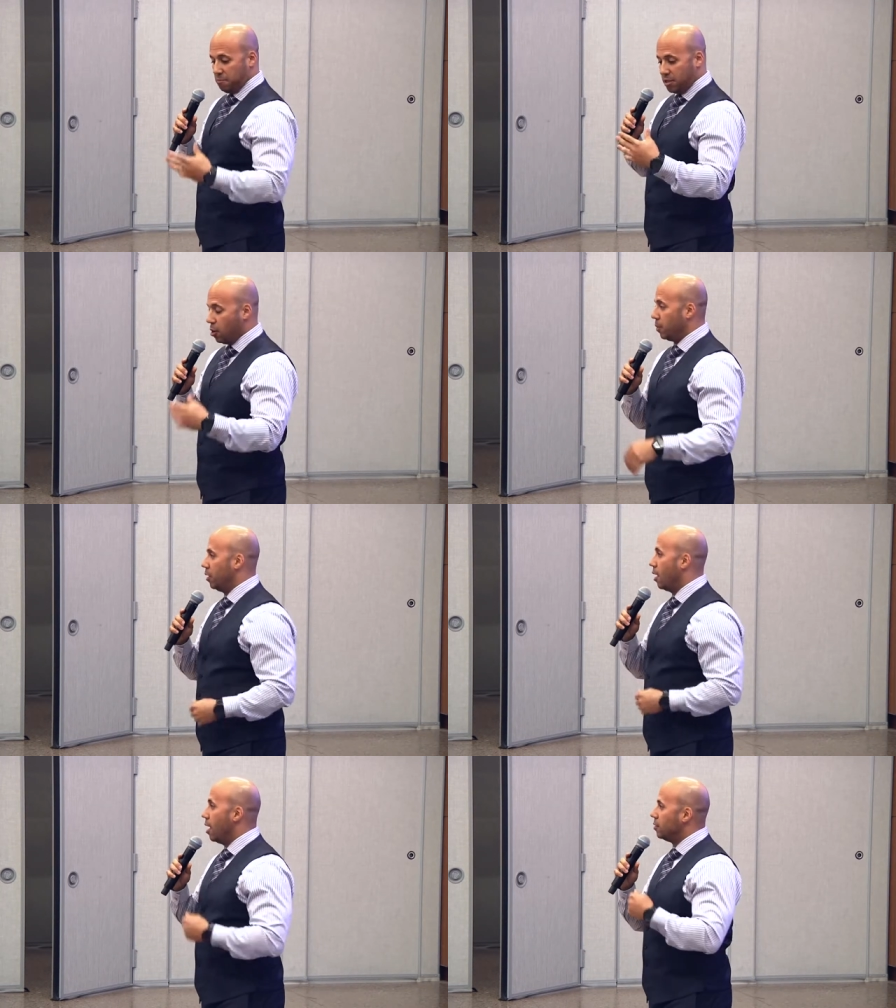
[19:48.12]
Tell
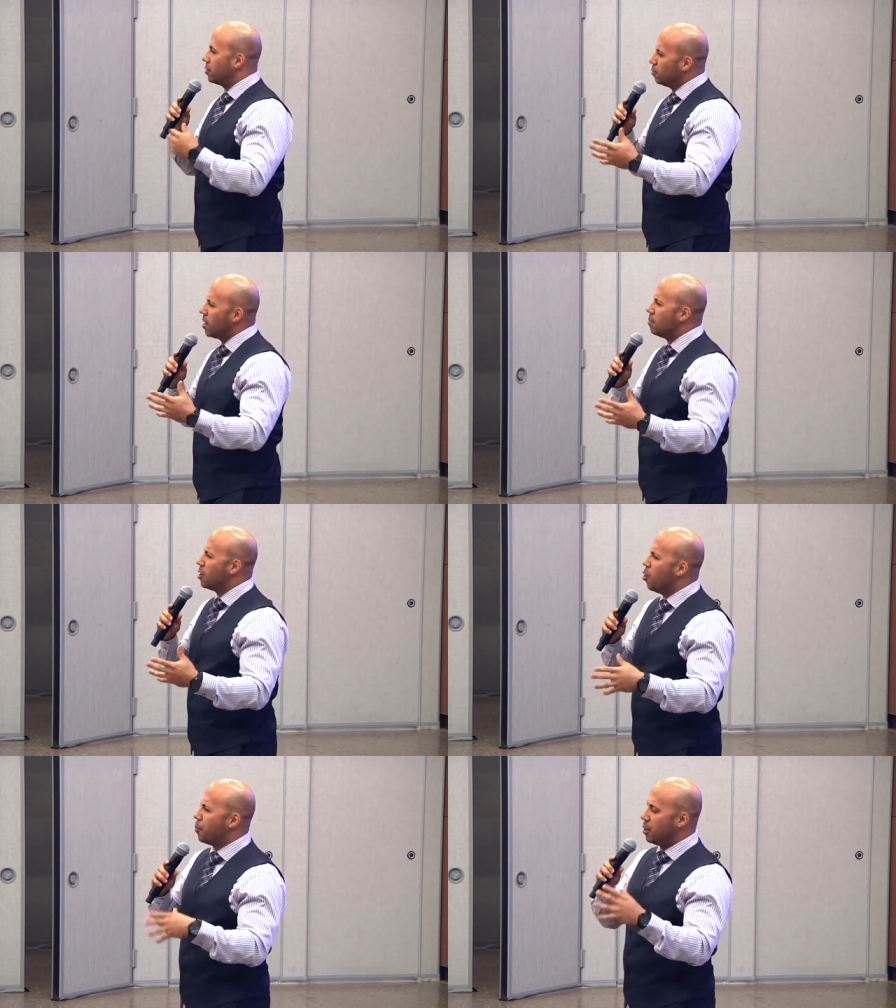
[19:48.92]
me. And sometimes
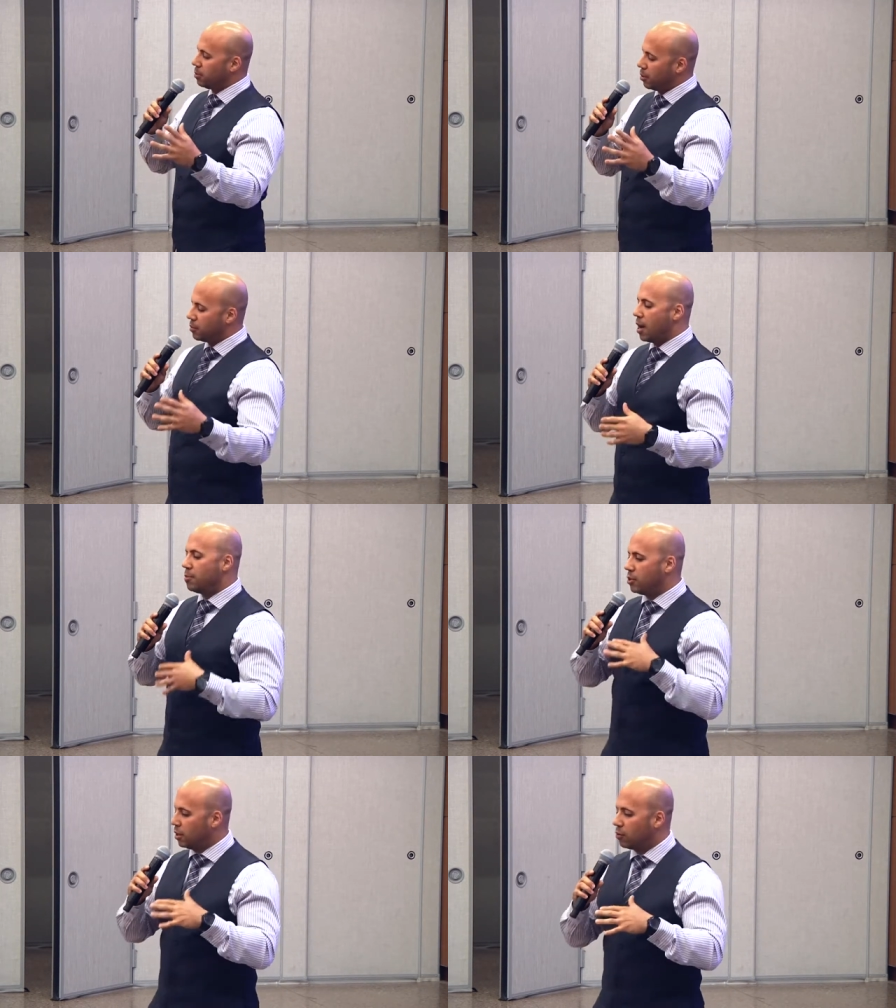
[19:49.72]
they open up,
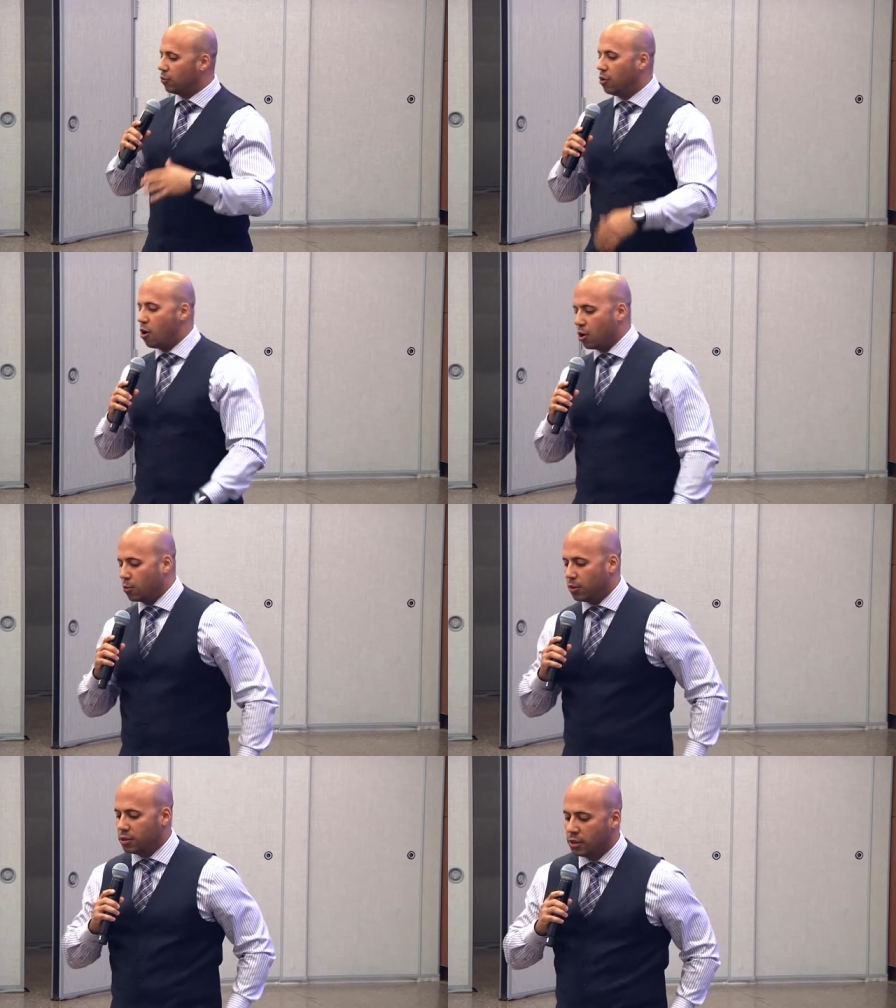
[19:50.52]
sometimes you get the real hard
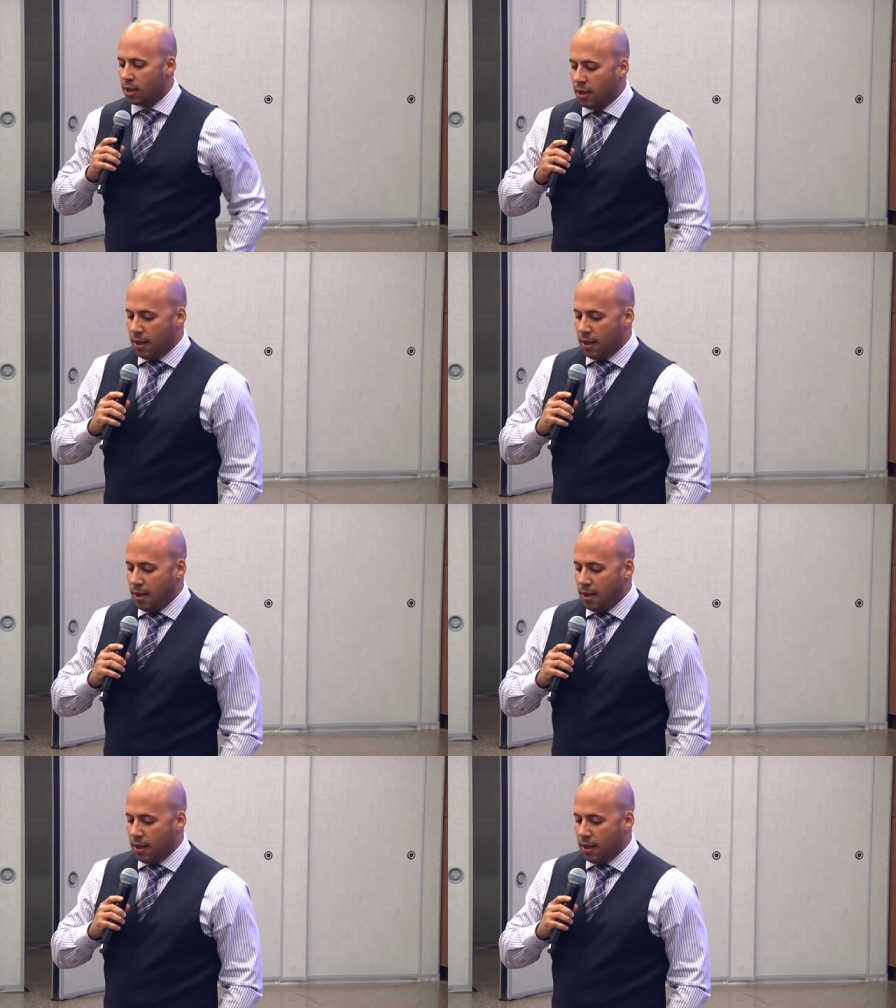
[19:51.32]
ones.